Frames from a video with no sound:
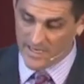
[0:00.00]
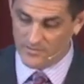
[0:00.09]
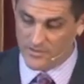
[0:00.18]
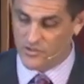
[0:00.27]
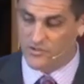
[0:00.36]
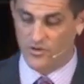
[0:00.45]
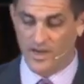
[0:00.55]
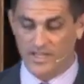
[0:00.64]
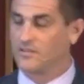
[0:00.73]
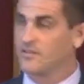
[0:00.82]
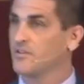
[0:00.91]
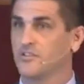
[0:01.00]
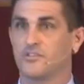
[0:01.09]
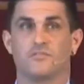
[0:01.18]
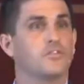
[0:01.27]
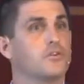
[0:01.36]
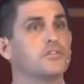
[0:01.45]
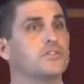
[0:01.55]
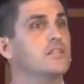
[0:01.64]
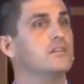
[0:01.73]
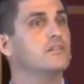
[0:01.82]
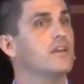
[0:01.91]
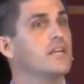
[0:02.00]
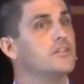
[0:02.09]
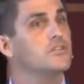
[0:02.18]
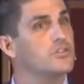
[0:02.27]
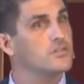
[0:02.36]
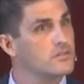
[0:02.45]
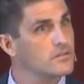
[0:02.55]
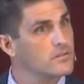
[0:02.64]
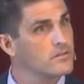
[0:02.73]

have a strength of a diversity of ages.